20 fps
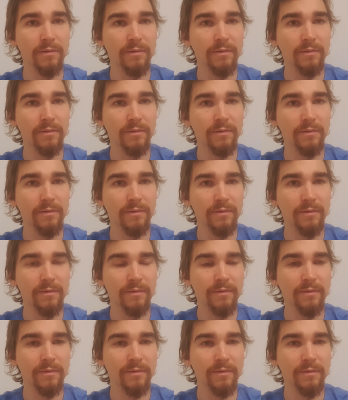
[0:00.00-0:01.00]

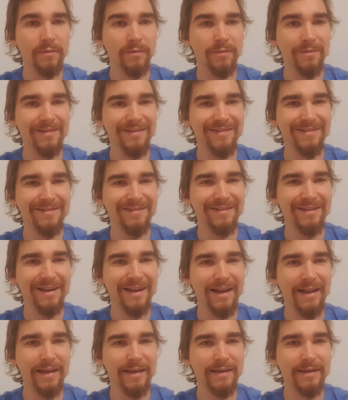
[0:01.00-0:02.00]

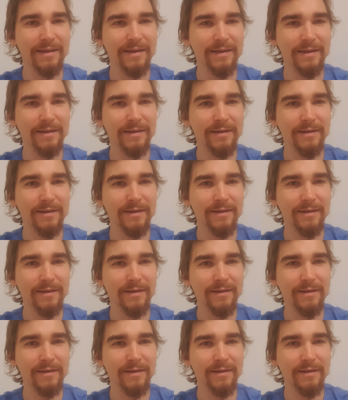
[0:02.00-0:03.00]

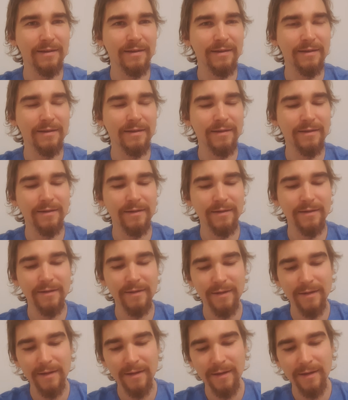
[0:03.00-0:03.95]
[no speech]